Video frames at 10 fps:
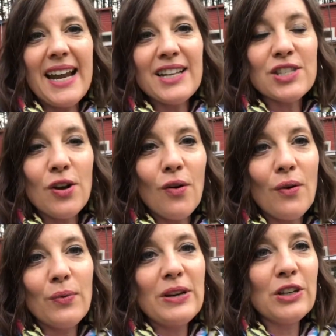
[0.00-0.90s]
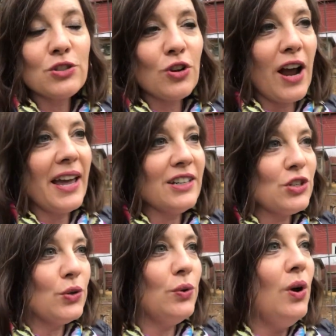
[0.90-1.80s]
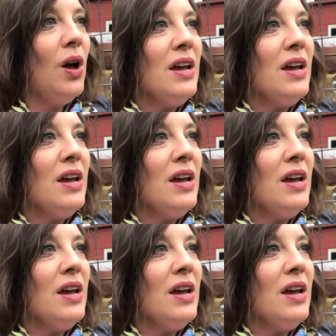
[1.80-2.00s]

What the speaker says: And so when you're trying to